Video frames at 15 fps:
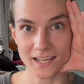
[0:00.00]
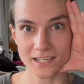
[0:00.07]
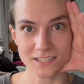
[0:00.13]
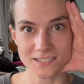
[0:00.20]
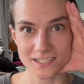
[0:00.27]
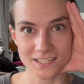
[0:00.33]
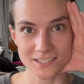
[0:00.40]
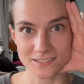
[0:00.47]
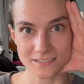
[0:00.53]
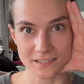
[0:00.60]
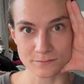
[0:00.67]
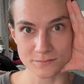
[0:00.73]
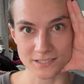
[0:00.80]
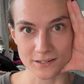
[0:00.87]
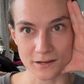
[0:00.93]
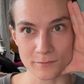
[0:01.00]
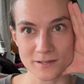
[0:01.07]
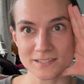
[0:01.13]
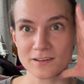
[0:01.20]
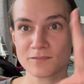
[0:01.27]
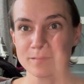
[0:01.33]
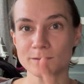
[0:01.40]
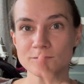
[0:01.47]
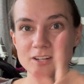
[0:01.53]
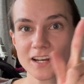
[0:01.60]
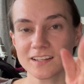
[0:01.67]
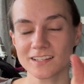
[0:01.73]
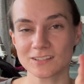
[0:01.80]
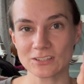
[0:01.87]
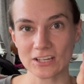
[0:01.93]
because I just keep staring at myself and I'm trying to
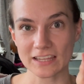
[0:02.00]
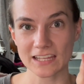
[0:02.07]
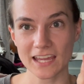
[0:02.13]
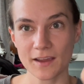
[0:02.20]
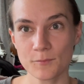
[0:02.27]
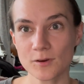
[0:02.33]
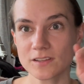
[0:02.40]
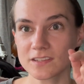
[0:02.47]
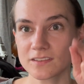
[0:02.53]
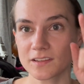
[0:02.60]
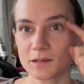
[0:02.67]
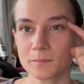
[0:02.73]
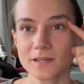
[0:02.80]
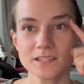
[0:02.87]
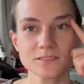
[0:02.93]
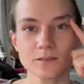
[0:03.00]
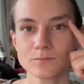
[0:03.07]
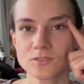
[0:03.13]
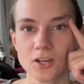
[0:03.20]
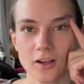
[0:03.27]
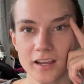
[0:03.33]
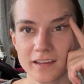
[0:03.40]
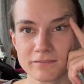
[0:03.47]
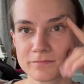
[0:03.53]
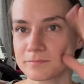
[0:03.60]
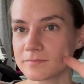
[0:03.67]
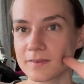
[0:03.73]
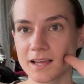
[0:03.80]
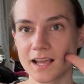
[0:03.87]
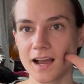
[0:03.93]
like look at the camera and then look at me, so I'm sorry if
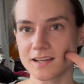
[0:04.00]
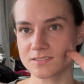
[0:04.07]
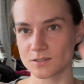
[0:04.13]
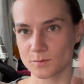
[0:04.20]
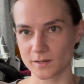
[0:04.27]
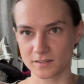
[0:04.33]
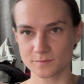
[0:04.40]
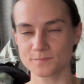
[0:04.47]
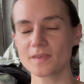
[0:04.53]
my eyes look weird.